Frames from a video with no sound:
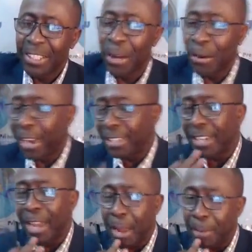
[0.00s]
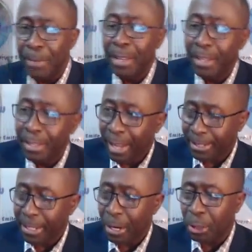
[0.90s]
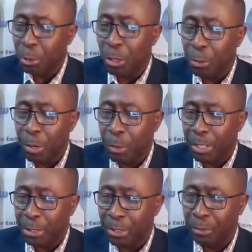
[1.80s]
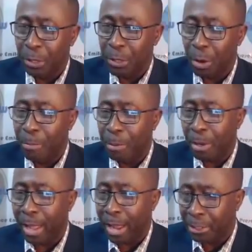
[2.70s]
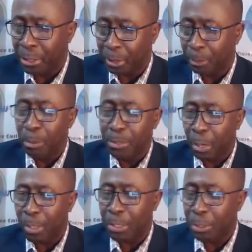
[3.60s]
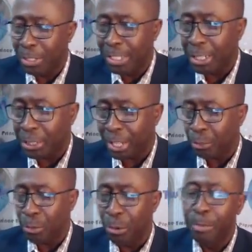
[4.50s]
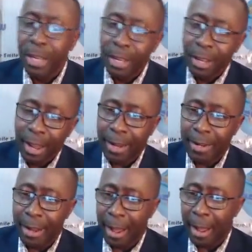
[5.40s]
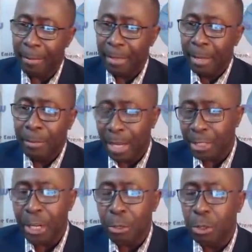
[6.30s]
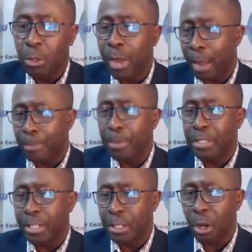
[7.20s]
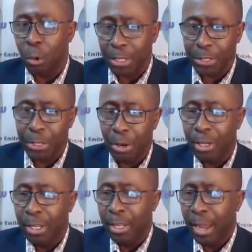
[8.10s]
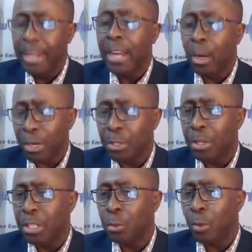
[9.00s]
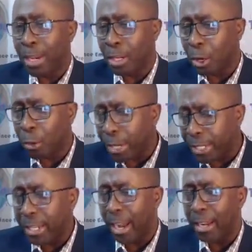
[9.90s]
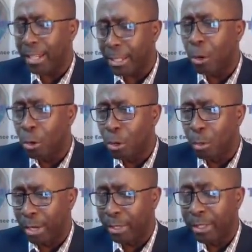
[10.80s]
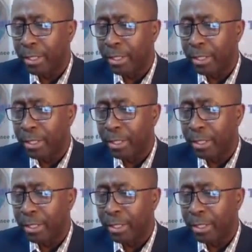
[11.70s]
all right. I still got two or three questions for you. A brother has just posed a question in the chat room. And Brother Sheku Ture, I appreciate your question. And the question is quite critical. It's a good one.